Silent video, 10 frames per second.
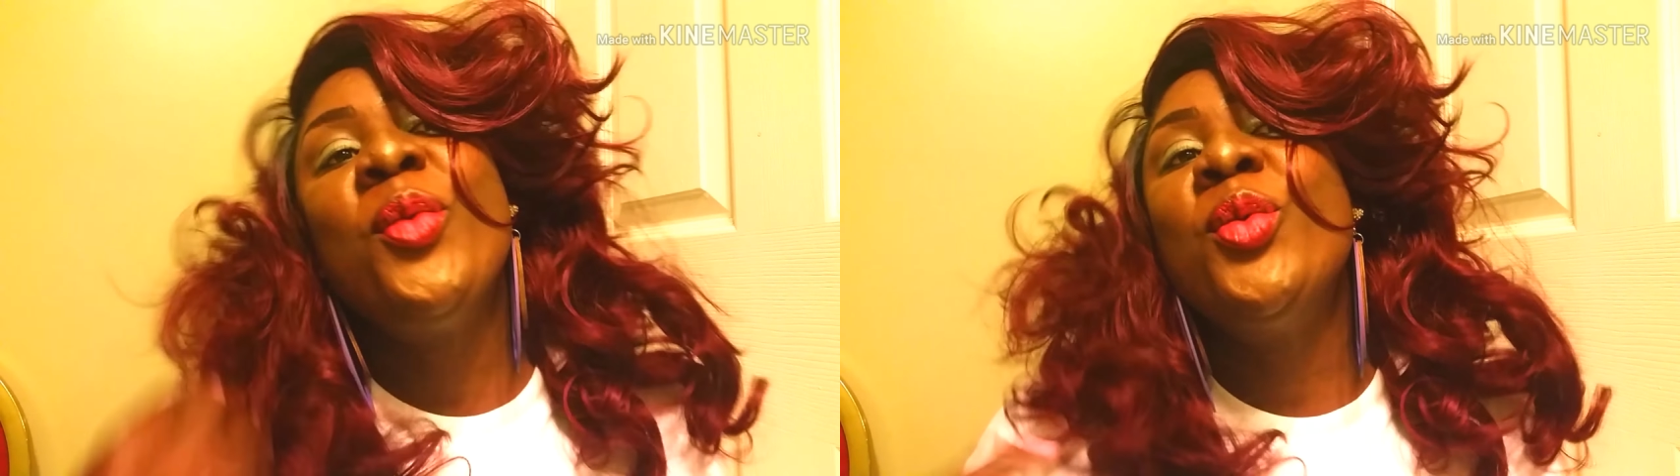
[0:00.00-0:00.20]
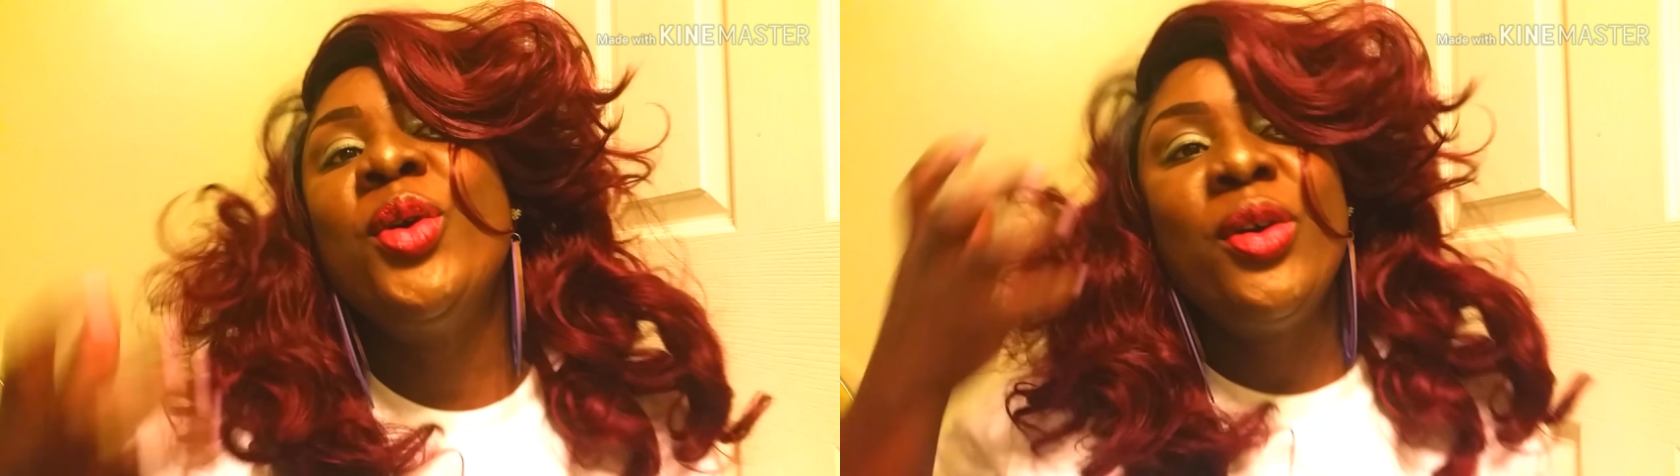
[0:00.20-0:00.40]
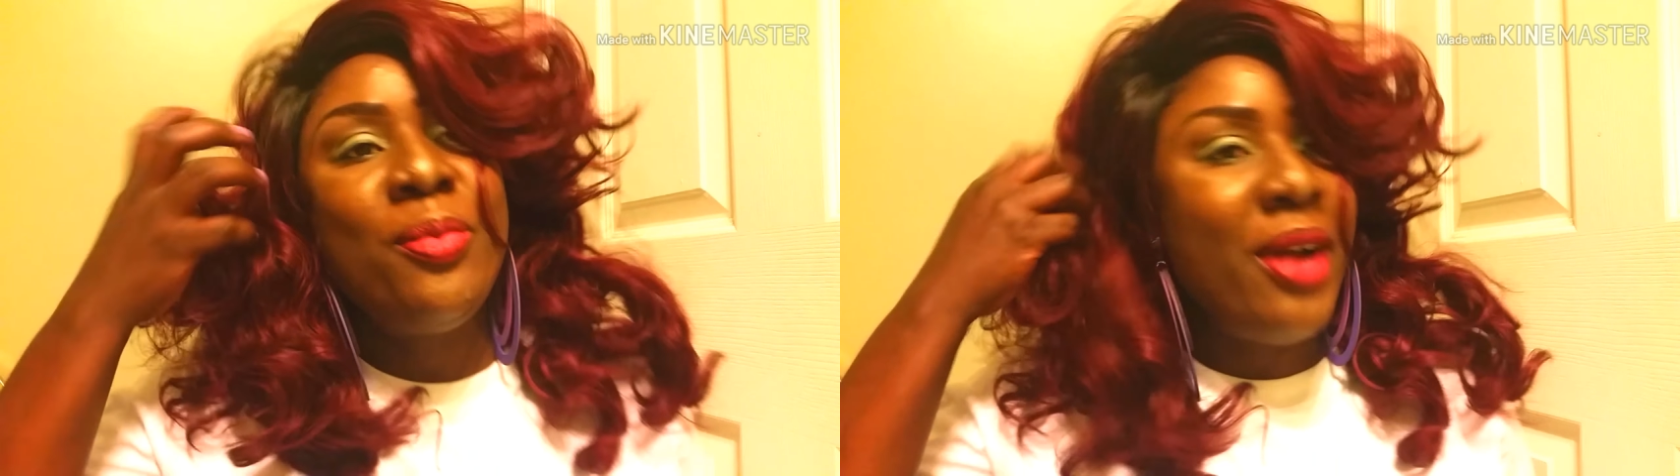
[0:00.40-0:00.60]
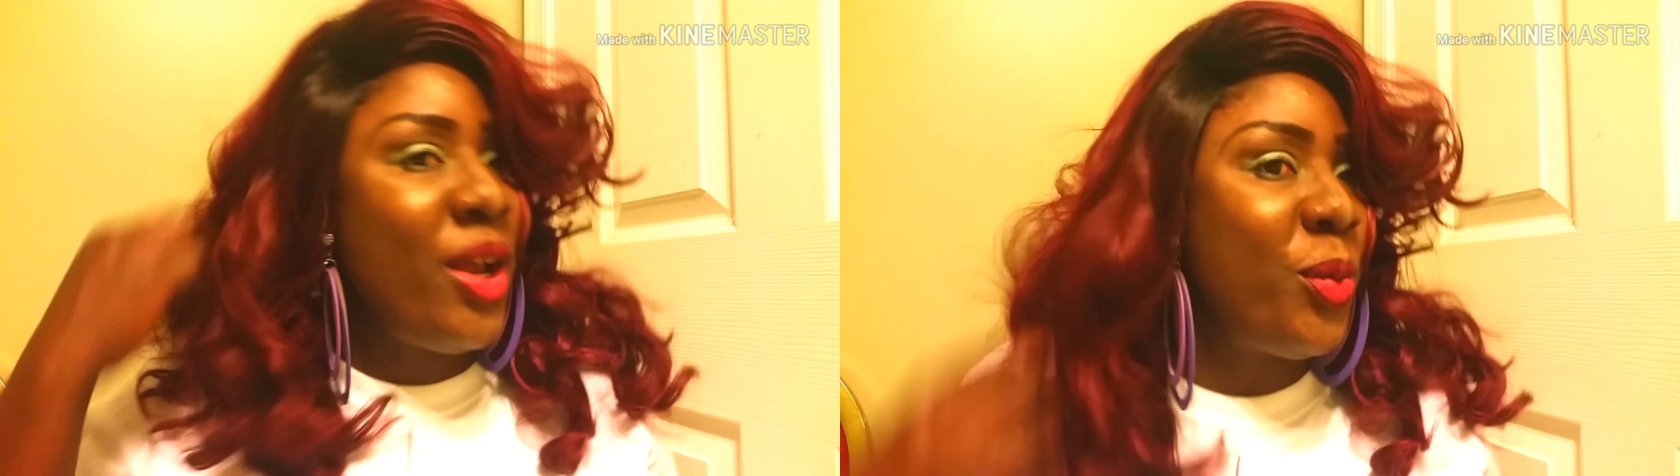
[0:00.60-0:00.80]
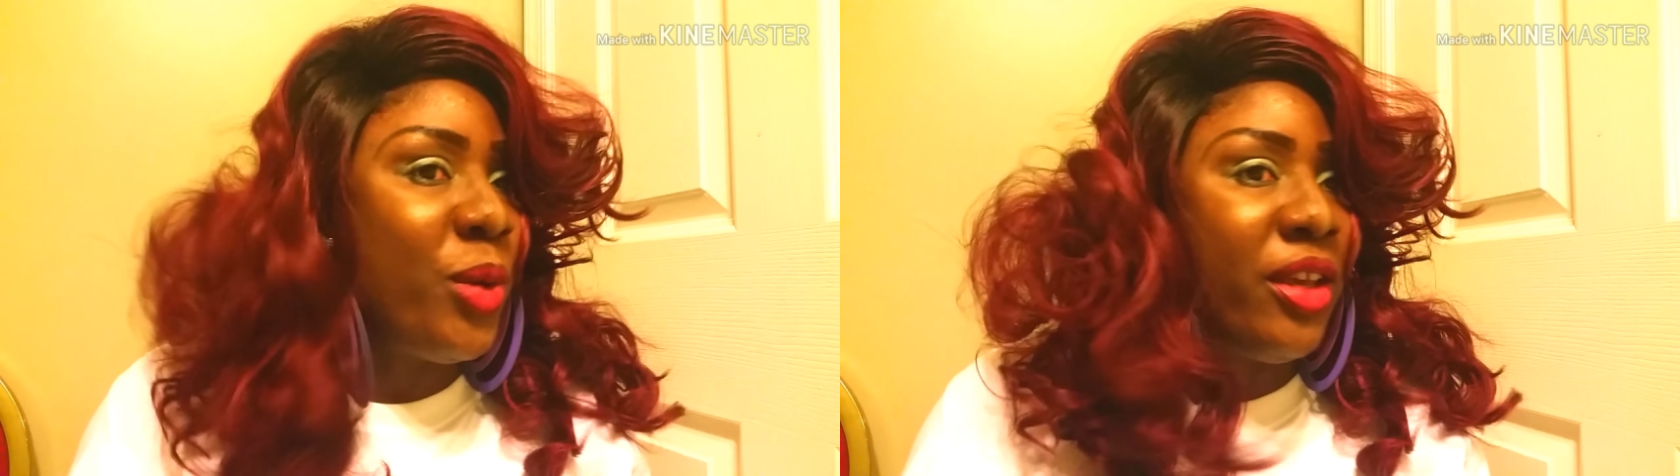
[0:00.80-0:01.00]
wore
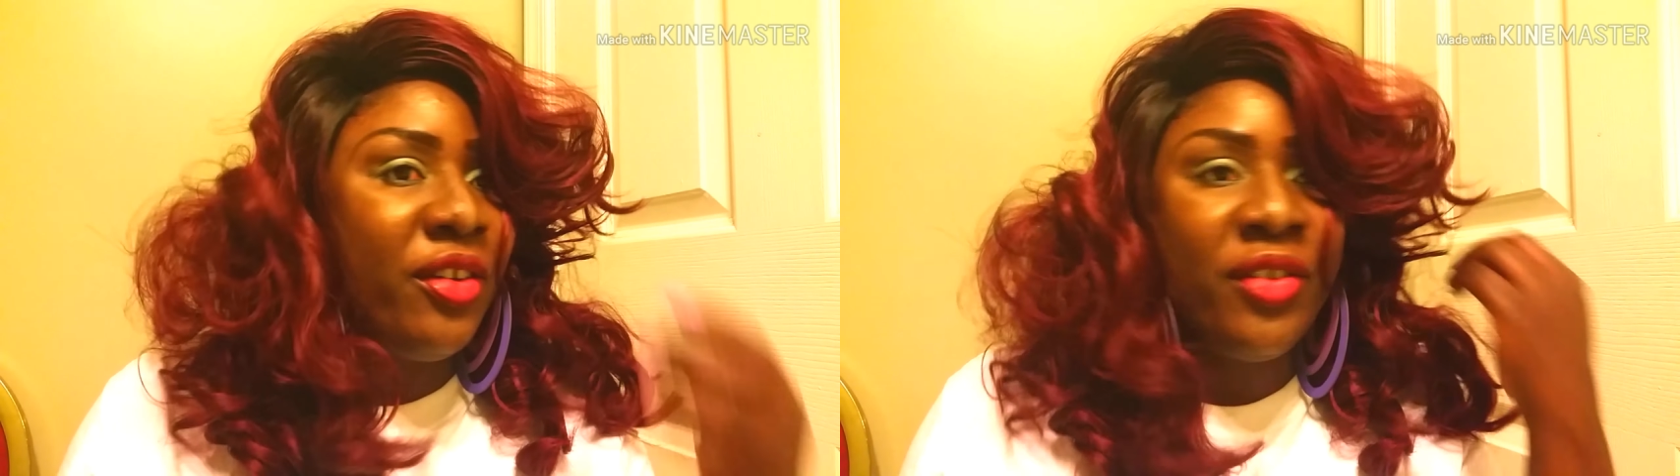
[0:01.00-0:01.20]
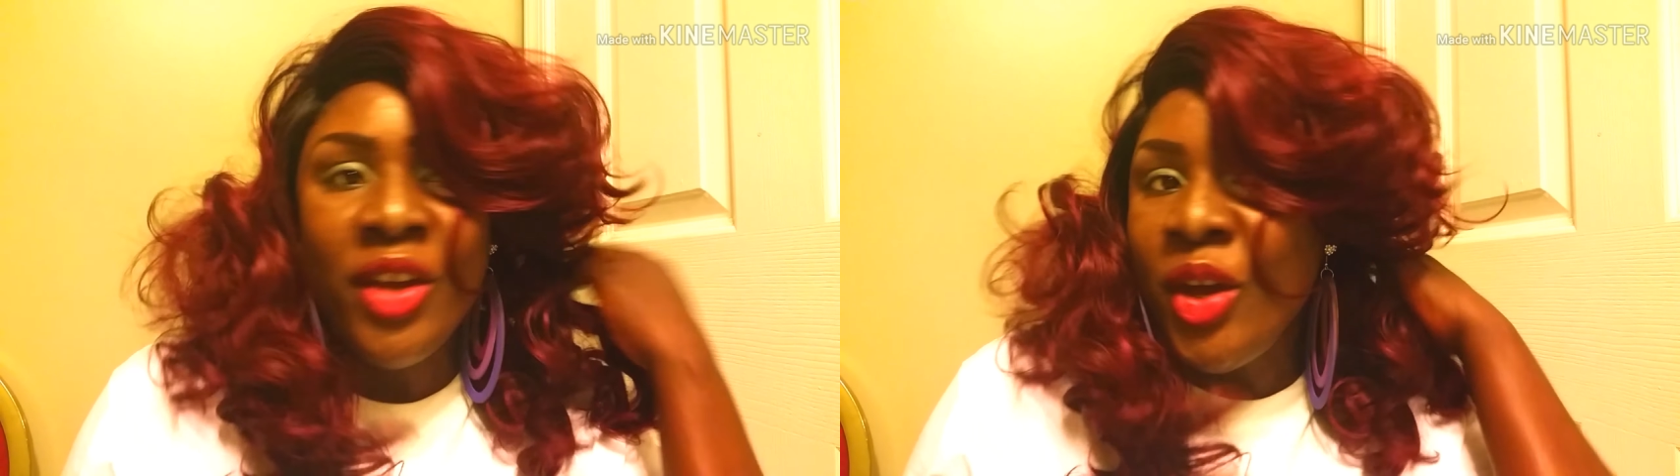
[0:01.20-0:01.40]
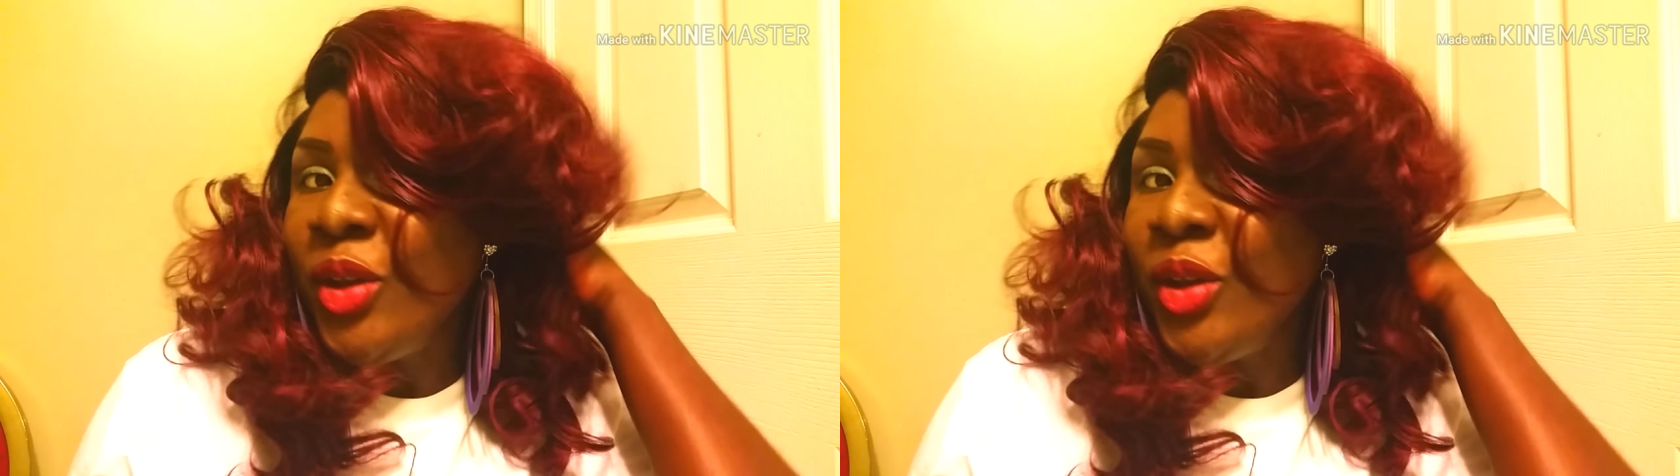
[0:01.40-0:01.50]
my wave,